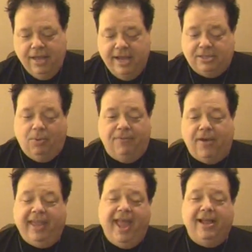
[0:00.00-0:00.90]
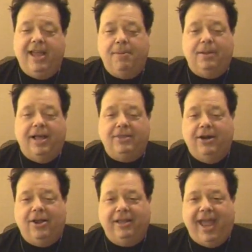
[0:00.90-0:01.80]
So, well, if I can't gamble out
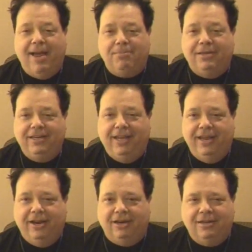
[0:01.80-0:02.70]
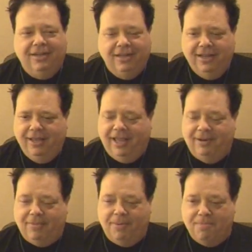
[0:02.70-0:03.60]
there, I'll gamble in here.
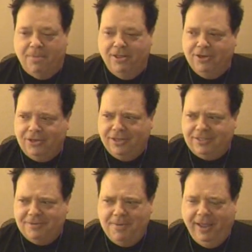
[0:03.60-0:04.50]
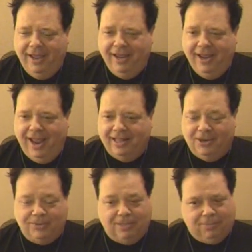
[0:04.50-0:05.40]
And my mother looked at me, and
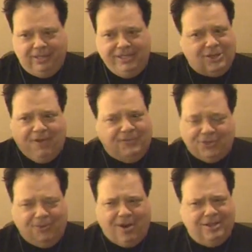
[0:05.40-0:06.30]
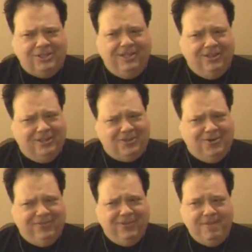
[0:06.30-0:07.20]
there was a police officer watching, looked
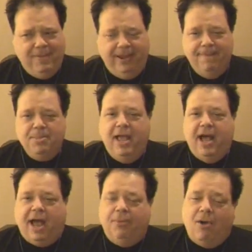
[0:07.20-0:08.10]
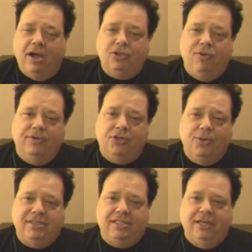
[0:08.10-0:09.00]
over at me. I walked over to
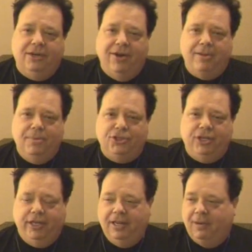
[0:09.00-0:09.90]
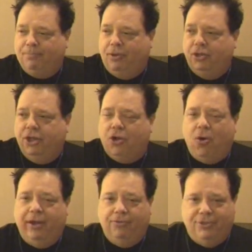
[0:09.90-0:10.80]
a cigarette machine and pulled the
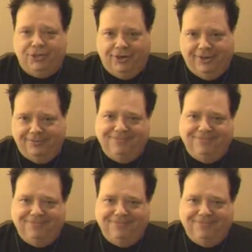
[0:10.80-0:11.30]
coin return.